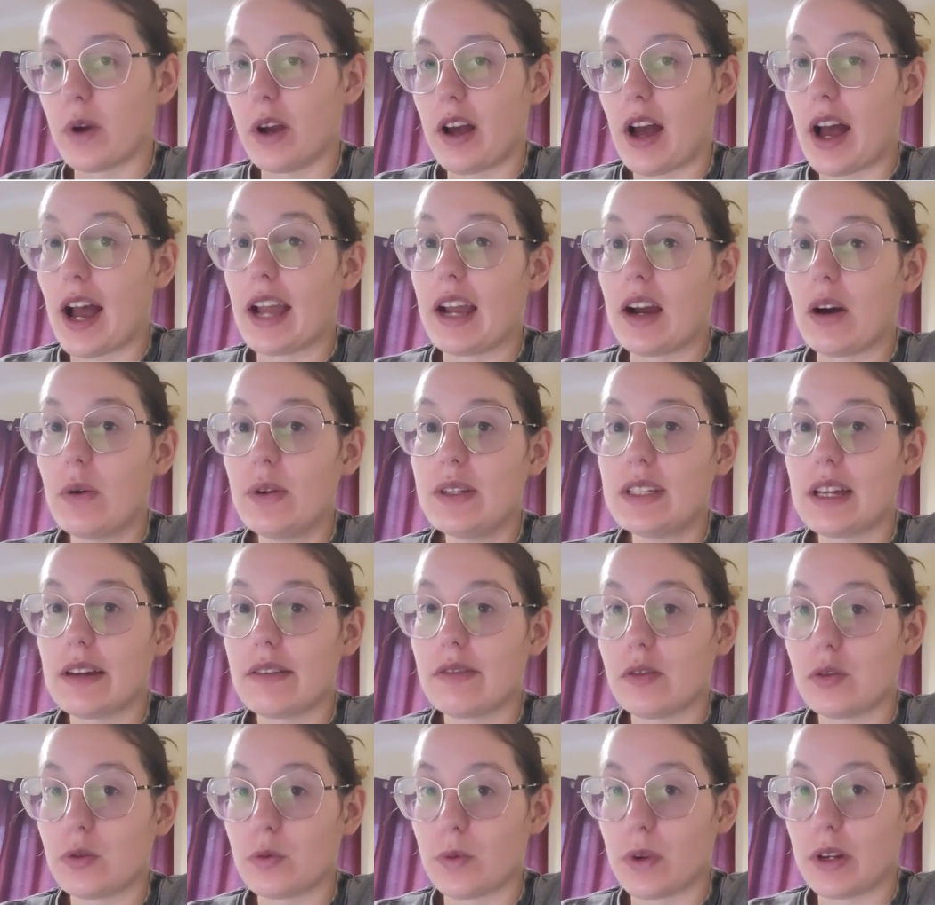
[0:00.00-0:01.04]
I always have
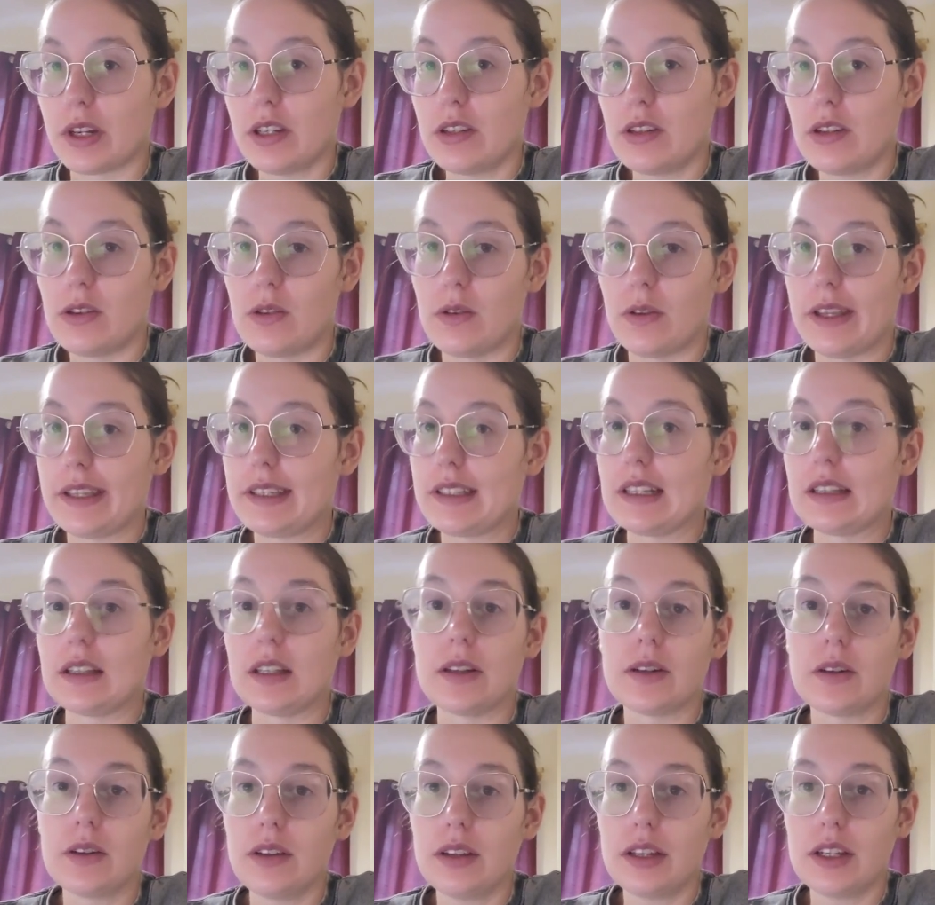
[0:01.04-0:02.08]
this running to-do list
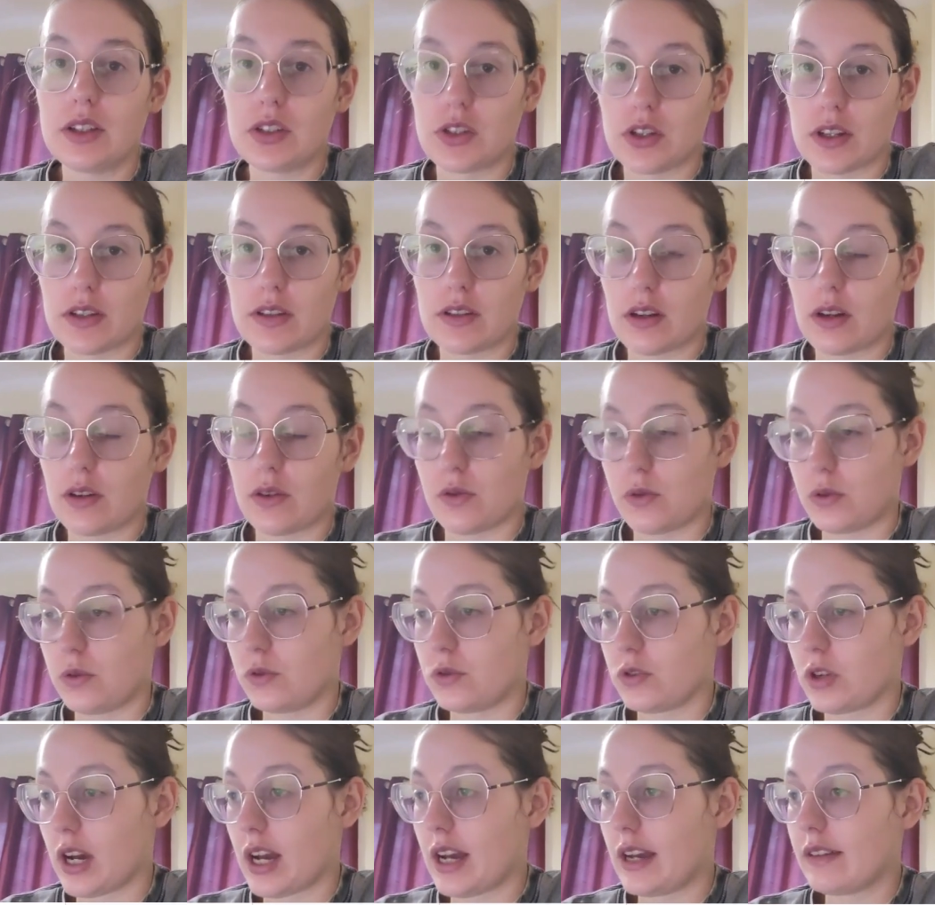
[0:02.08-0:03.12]
literally just on Google
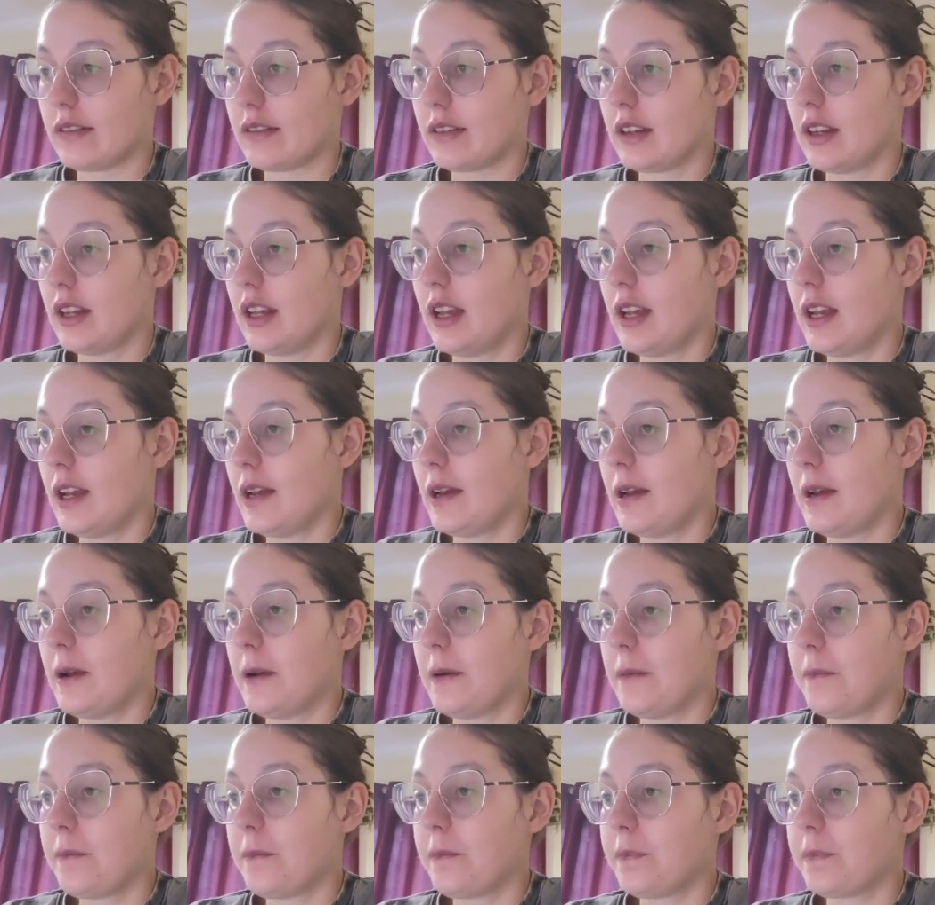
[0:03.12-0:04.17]
Drive.
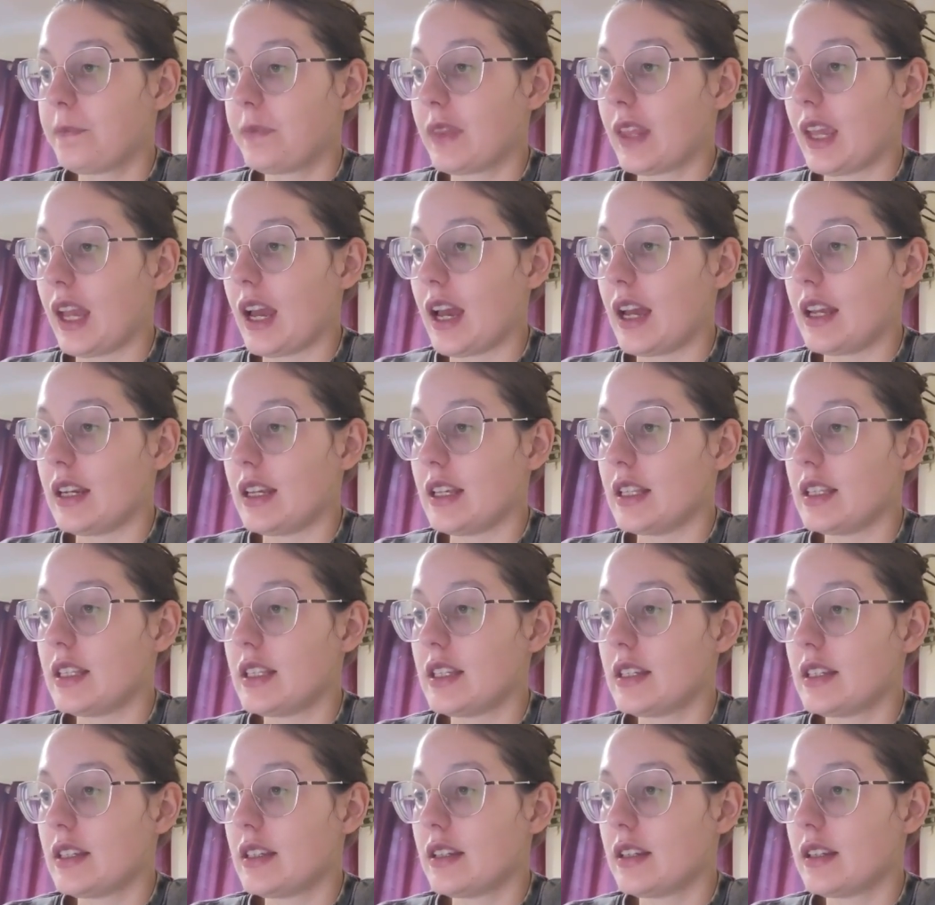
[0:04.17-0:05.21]
And
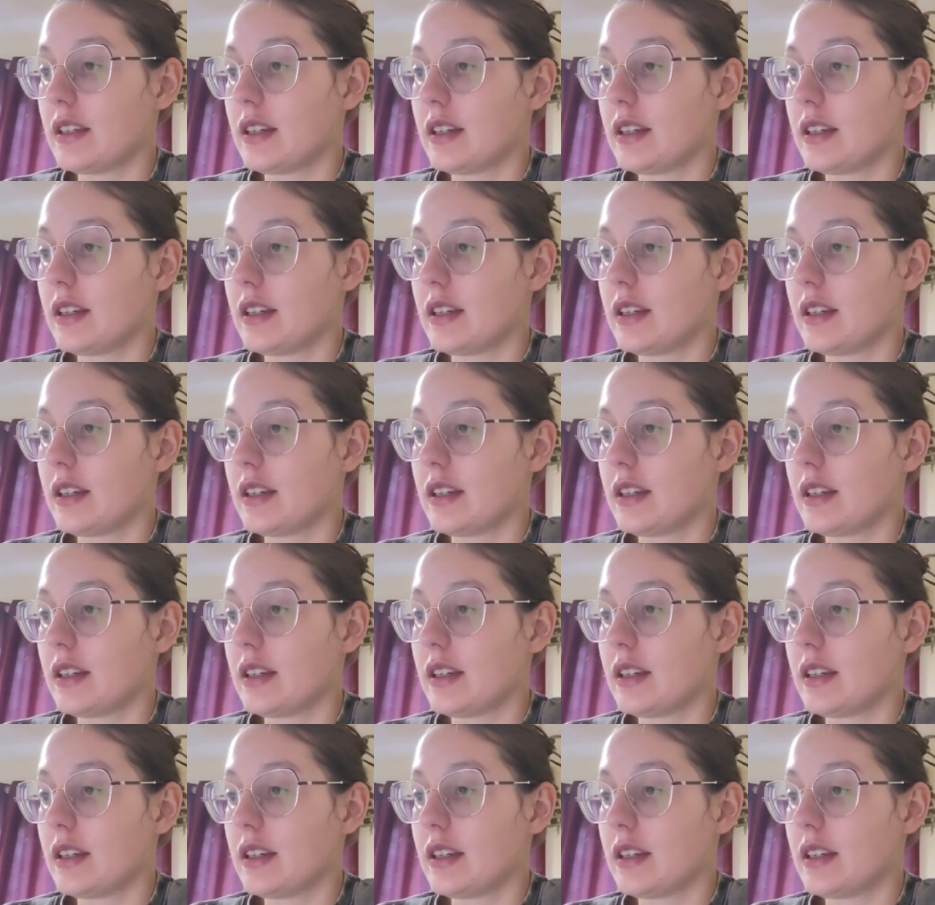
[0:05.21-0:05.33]
it's